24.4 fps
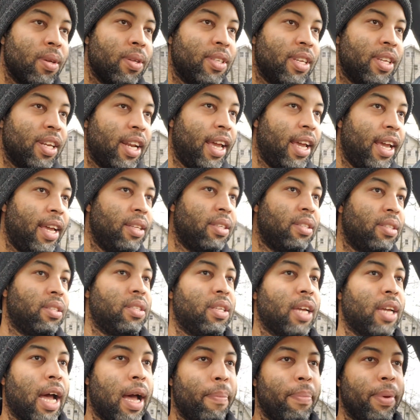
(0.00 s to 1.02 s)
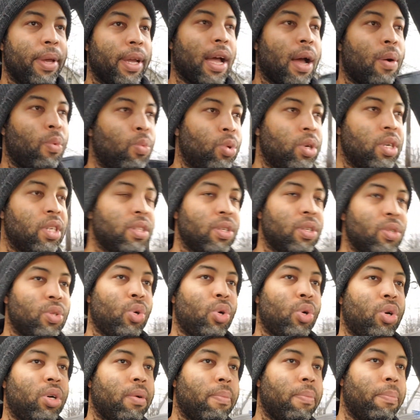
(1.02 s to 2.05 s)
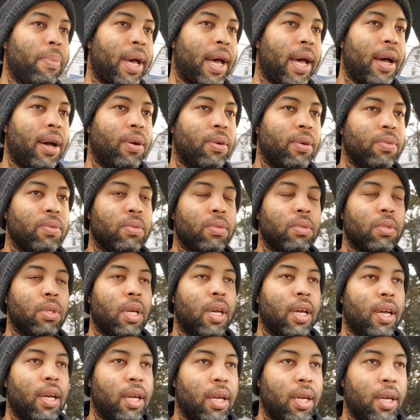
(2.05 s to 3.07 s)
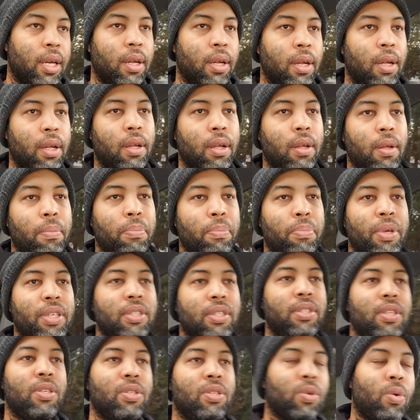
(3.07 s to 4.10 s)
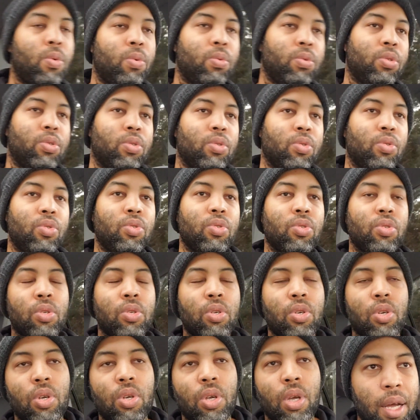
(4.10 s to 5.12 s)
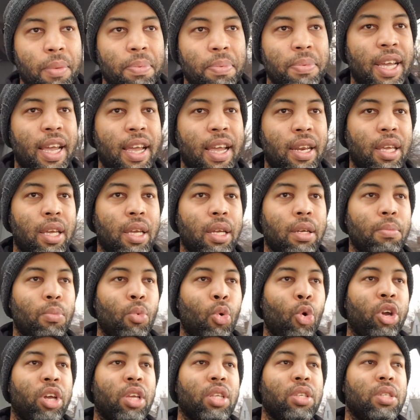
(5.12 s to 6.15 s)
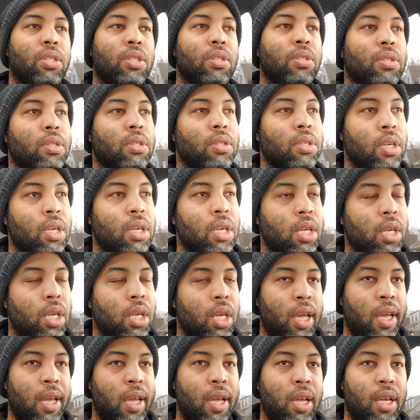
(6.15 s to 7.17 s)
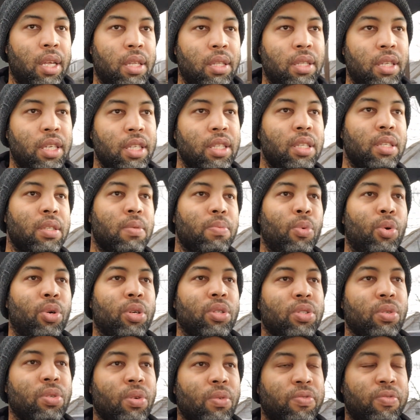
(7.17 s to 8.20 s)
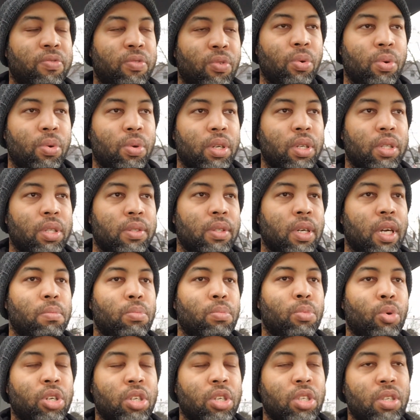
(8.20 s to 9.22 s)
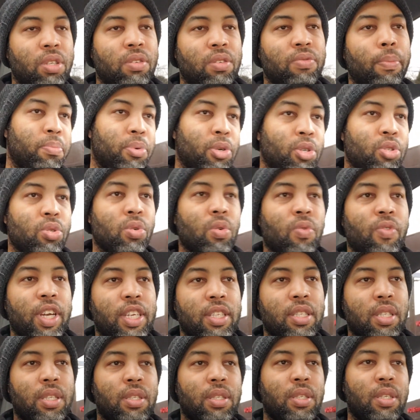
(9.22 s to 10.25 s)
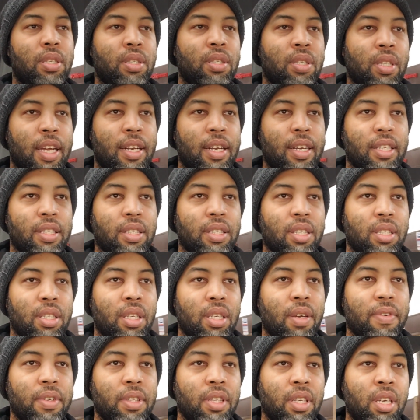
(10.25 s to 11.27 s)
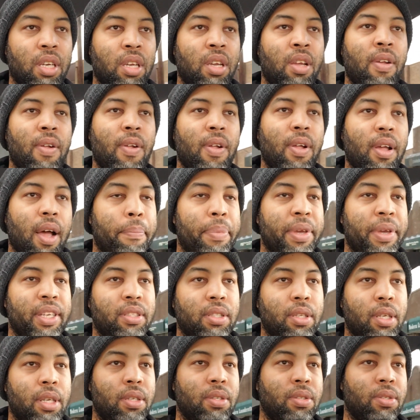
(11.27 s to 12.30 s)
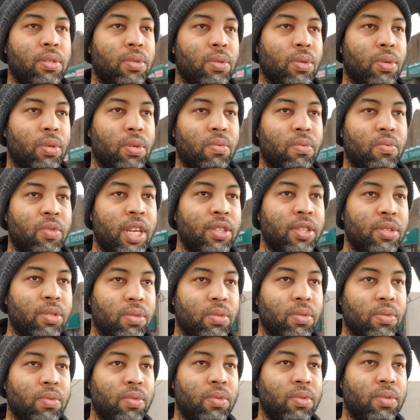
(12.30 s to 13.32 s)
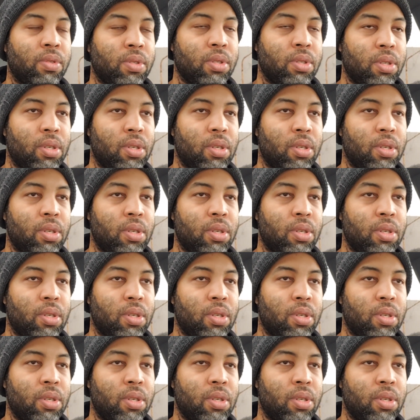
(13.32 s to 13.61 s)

today's topic, I wanted to talk about business owners obtaining mortgages. And this is more so for mortgages for personal residences, not necessarily business or rentals